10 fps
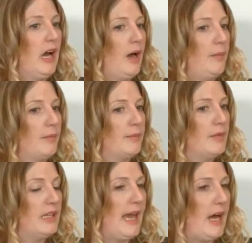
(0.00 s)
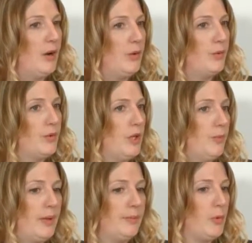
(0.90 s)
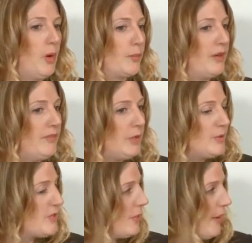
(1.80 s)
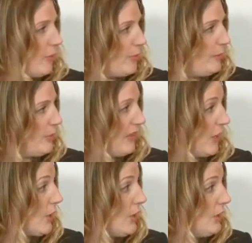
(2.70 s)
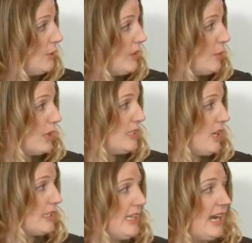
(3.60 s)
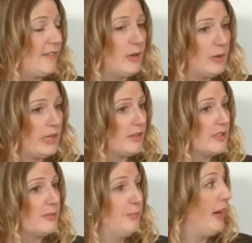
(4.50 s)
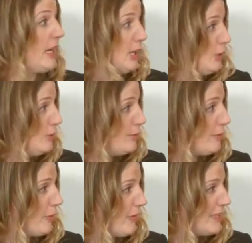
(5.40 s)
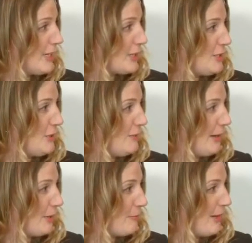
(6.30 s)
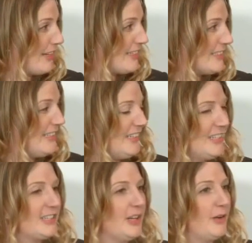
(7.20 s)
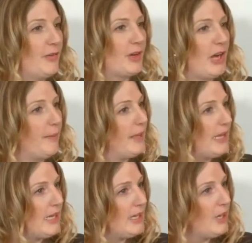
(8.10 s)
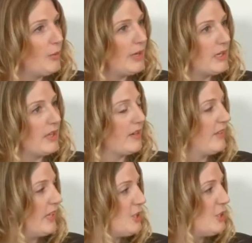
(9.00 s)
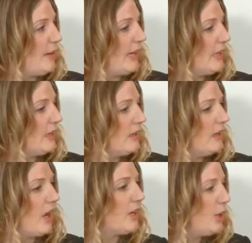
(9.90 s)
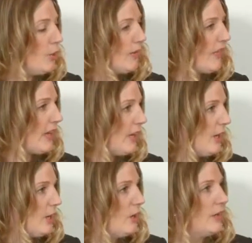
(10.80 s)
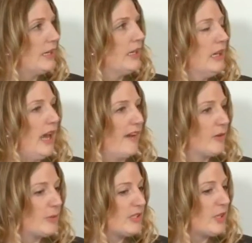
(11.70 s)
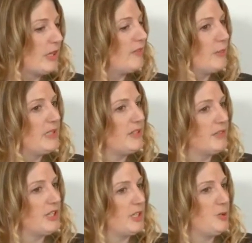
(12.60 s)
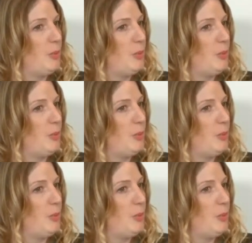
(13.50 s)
um, now, you know, people want reviews from other people that aren't you. They want to talk to everyone else but you before they talk to you about your product. So they're coming in knowing a lot of things you might not know what they know, and everyone's starting from a different touch